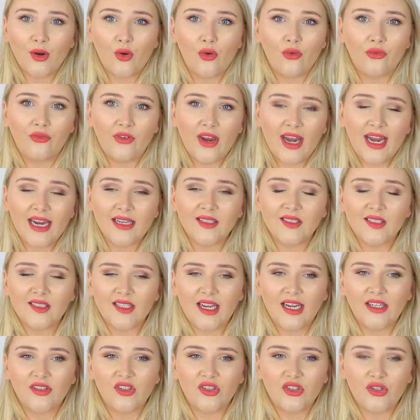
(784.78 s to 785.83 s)
whole
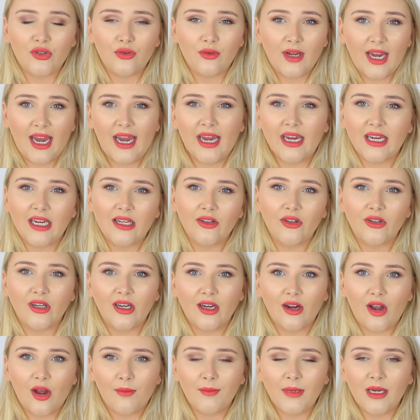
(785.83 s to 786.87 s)
face. It's too cakey
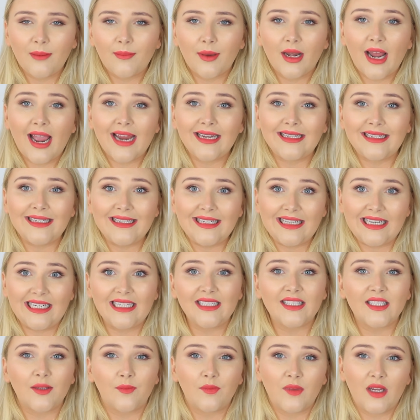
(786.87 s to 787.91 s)
looking on me, but I
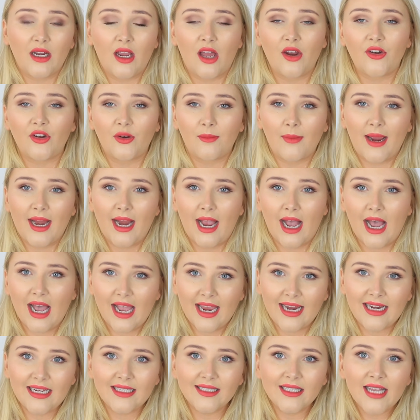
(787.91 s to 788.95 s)
need something under my
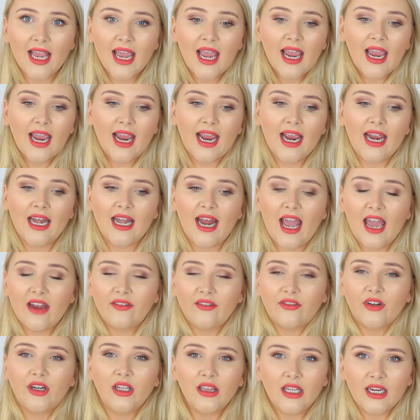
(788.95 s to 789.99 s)
eyes. And
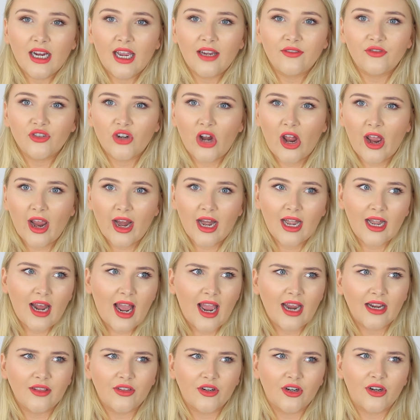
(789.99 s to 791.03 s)
everything I've tried
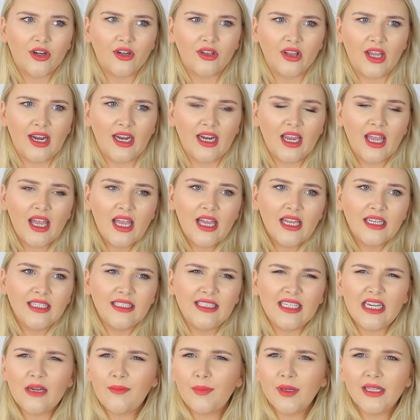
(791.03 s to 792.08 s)
either like
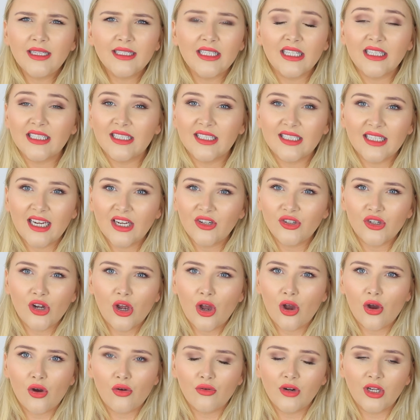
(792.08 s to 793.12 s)
deepens in skin
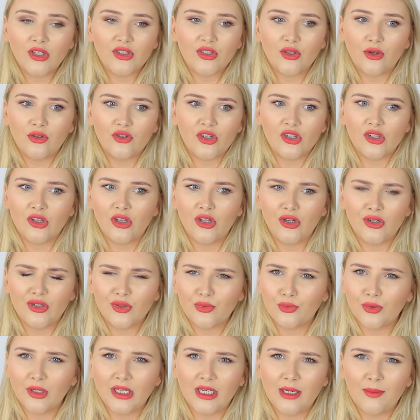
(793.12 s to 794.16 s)
tone, so it just
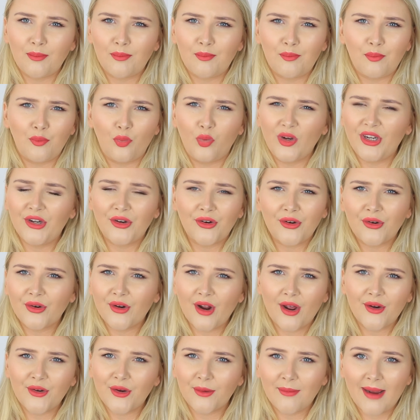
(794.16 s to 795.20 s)
looks really weird
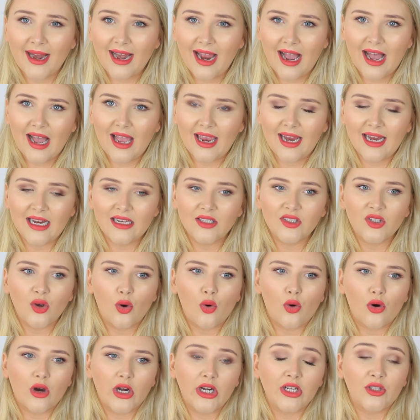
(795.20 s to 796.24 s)
under my eyes,
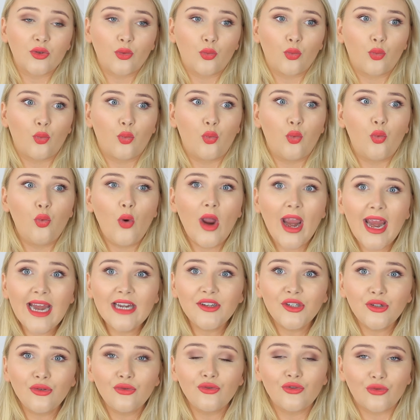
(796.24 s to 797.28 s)
or it's way
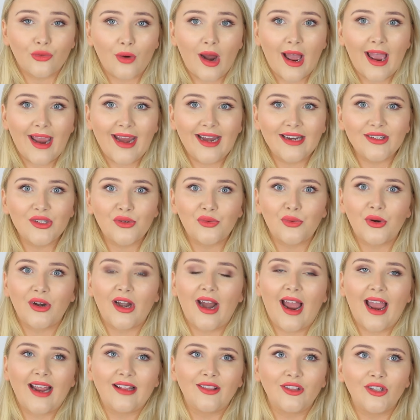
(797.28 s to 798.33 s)
too dry to where
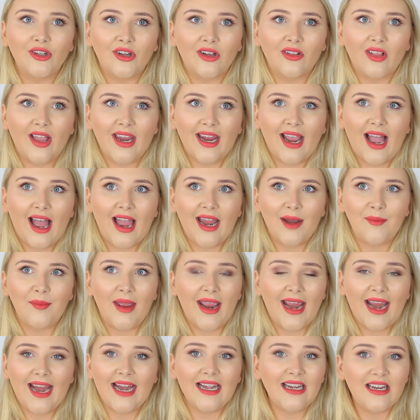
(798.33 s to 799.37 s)
I look like I'm
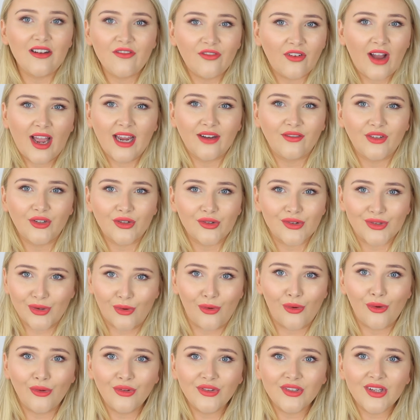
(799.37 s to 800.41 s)
85 years
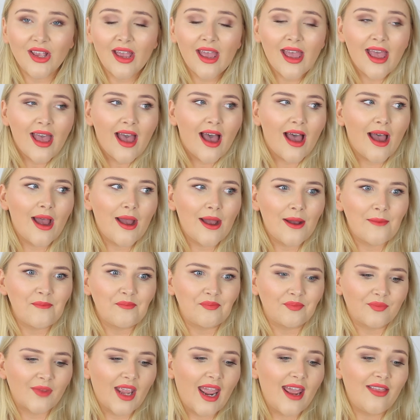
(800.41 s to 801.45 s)
old.
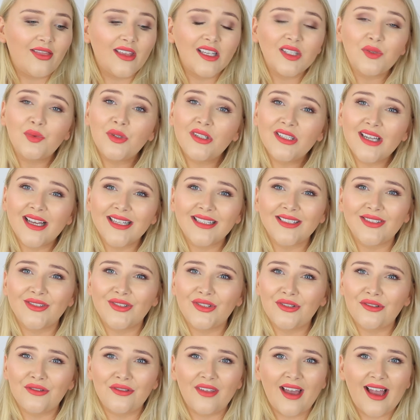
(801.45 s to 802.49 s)
And this one doesn't
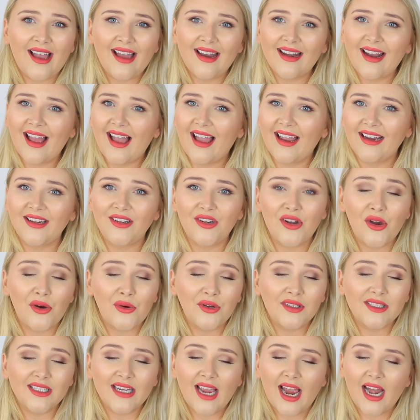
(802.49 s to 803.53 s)
do that. I know
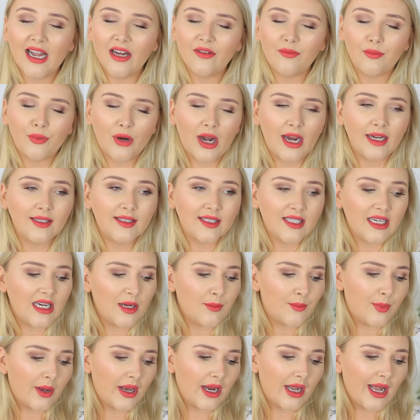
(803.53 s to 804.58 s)
it's kind of
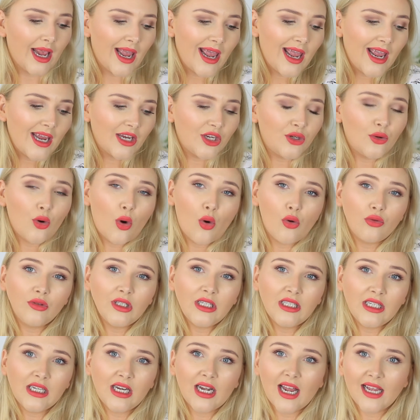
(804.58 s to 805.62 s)
pricey, but you
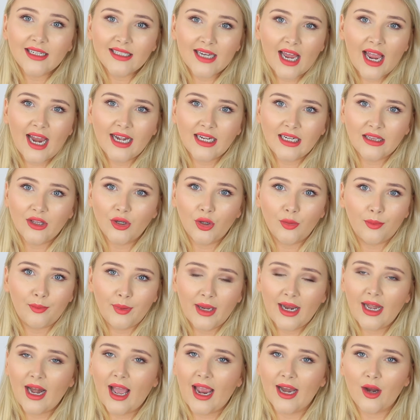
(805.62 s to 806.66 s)
only need a tiny little
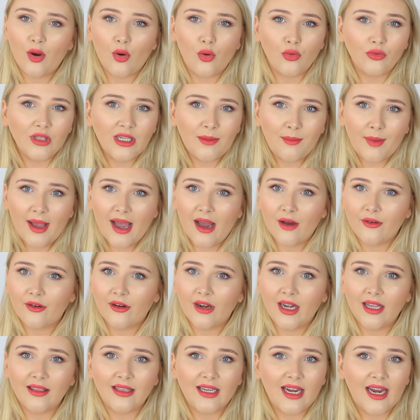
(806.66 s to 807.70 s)
bit. I only powder
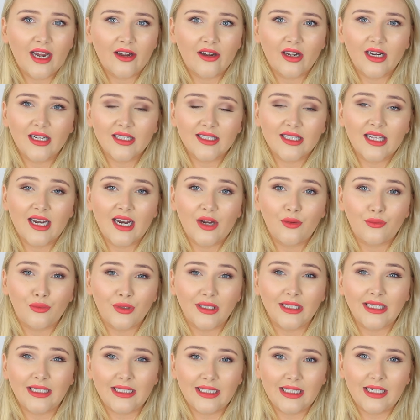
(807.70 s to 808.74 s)
it in the areas that I
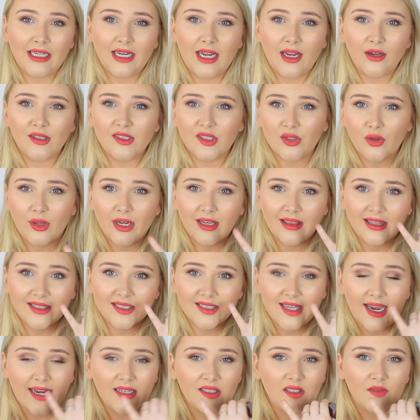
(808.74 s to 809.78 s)
really need it, so like the
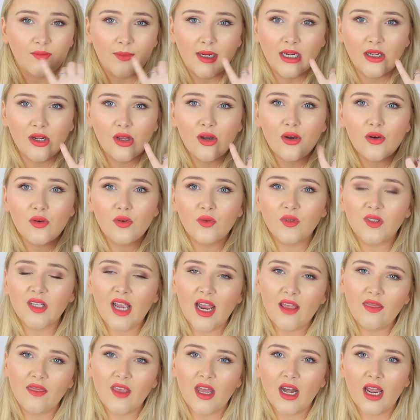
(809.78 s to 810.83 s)
sides of my nose,
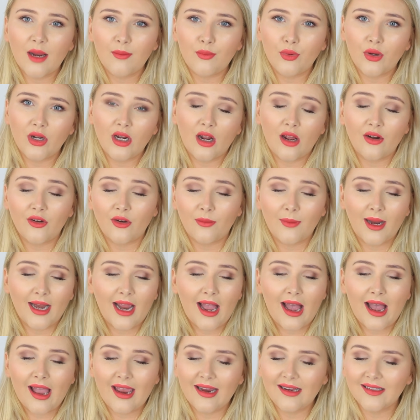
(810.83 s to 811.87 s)
and then I put it under my
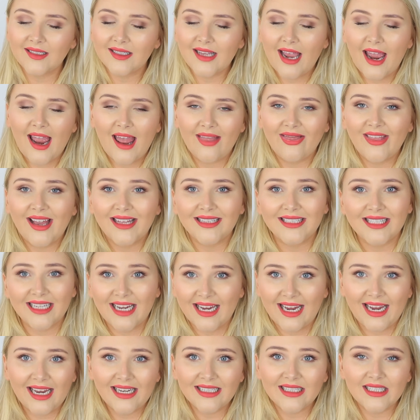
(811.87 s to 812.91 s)
eyes, and that's
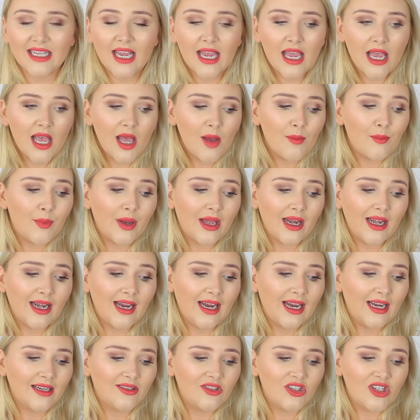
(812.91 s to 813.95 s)
it. But
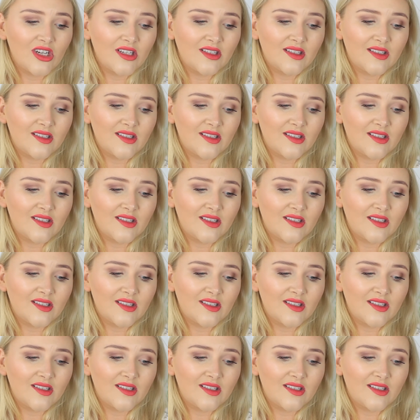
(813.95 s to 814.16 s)
it